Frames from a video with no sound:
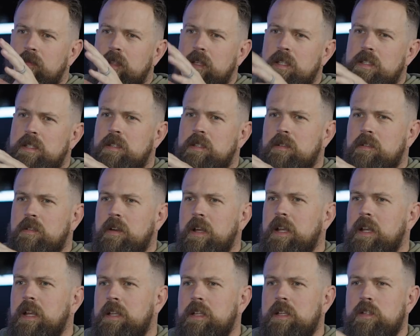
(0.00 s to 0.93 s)
these
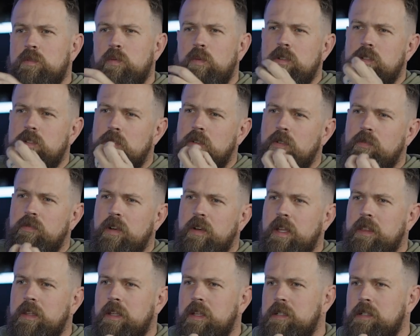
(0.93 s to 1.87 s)
great ideas once you
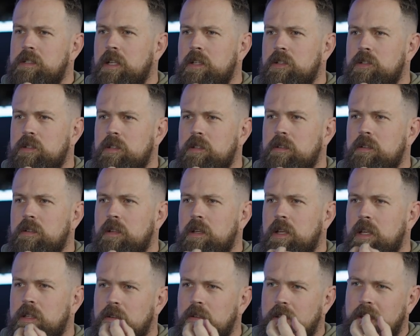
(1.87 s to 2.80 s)
find the intention
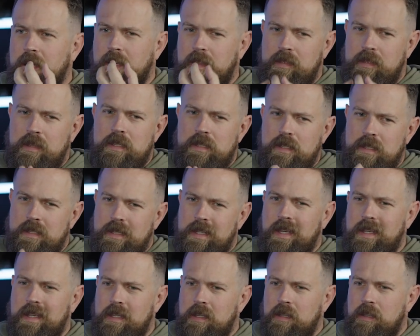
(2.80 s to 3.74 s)
and you're like, this is
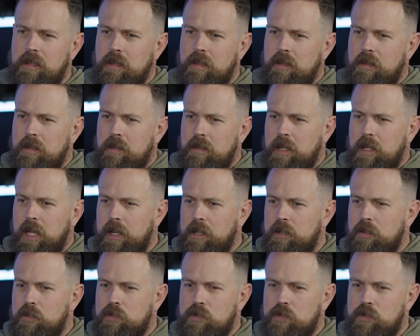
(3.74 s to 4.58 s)
it, how do you